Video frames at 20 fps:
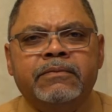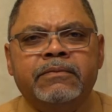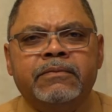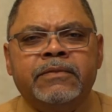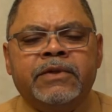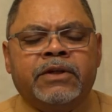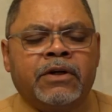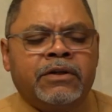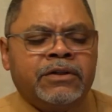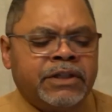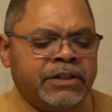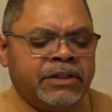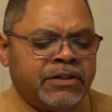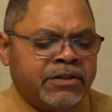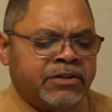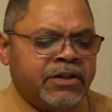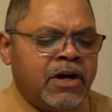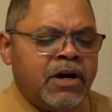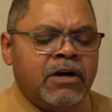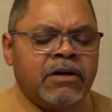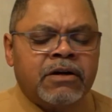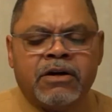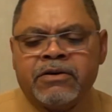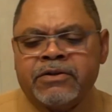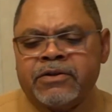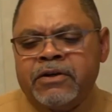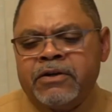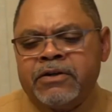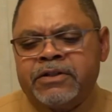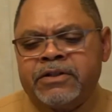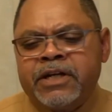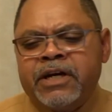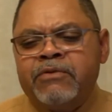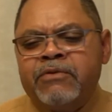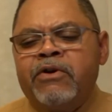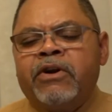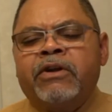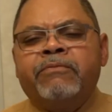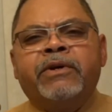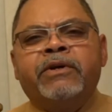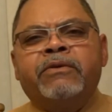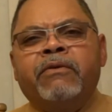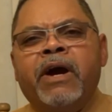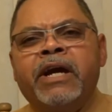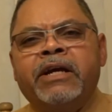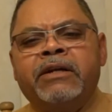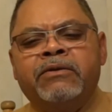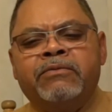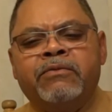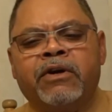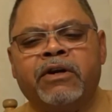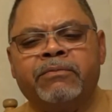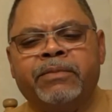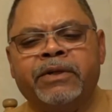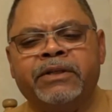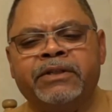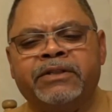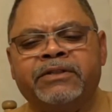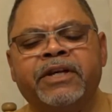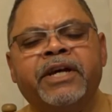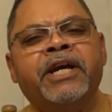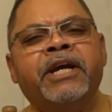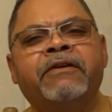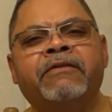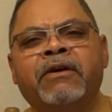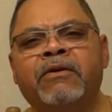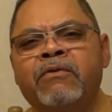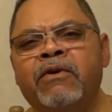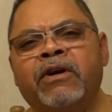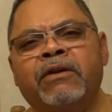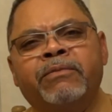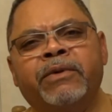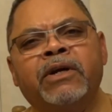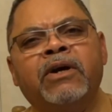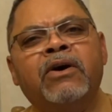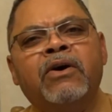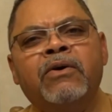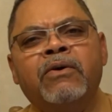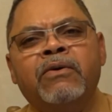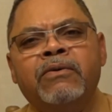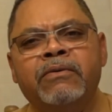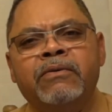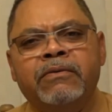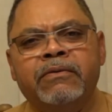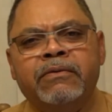Because as the song goes on to say, I want to be right, I want to be saved, I want to be whole.